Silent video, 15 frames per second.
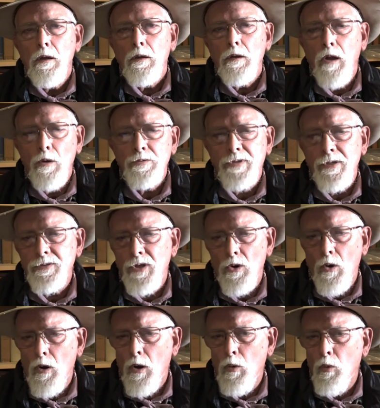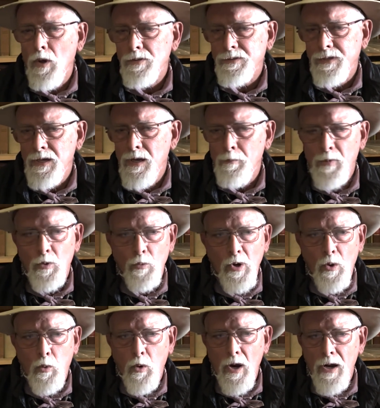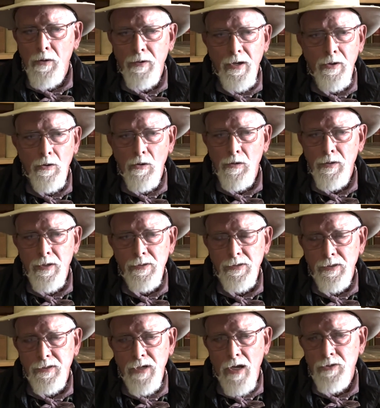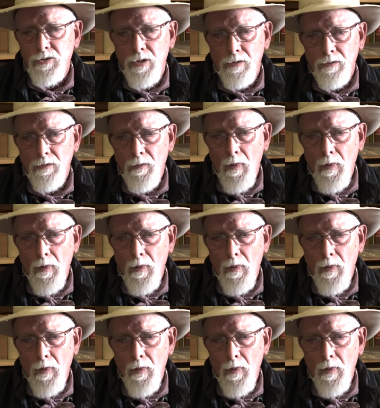Close as it all was to him, it required and earned his attention.